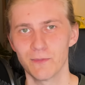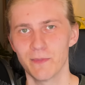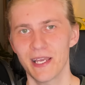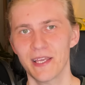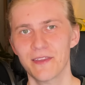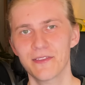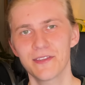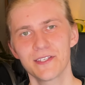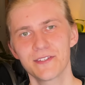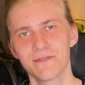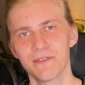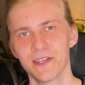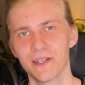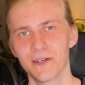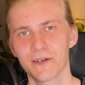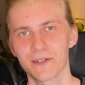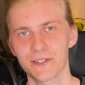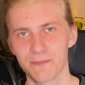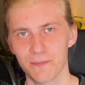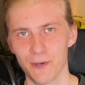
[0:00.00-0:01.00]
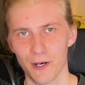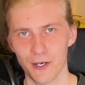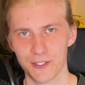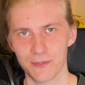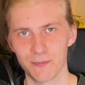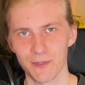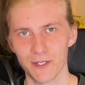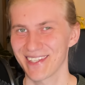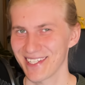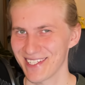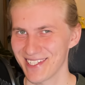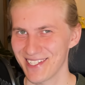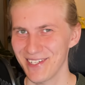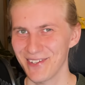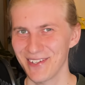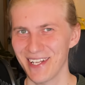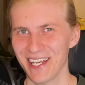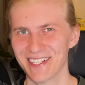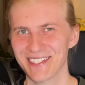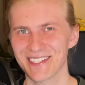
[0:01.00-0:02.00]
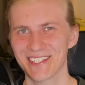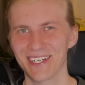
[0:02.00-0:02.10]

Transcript: make these videos possible. See you next